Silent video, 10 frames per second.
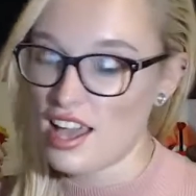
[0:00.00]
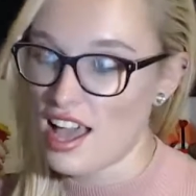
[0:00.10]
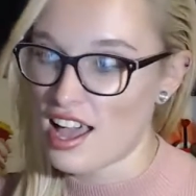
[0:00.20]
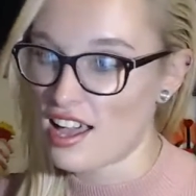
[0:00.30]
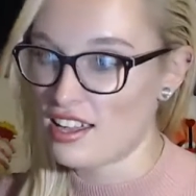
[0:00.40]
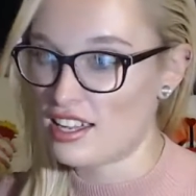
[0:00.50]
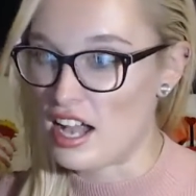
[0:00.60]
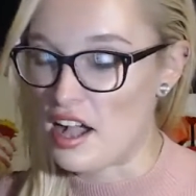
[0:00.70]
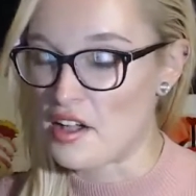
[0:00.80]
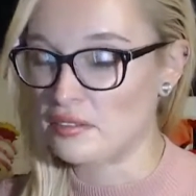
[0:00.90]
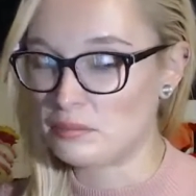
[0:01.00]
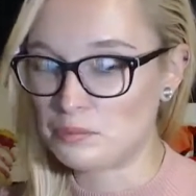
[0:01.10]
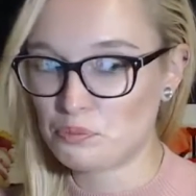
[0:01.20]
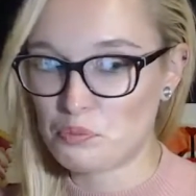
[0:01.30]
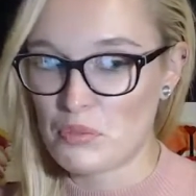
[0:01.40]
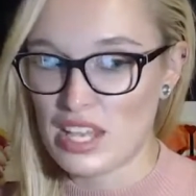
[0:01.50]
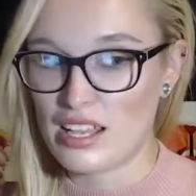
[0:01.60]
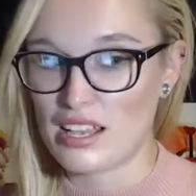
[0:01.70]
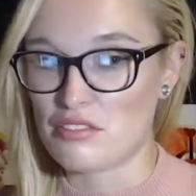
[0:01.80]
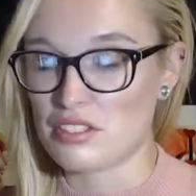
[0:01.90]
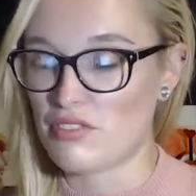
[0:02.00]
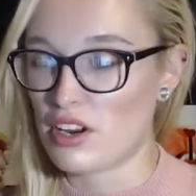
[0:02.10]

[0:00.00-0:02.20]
yeah, it was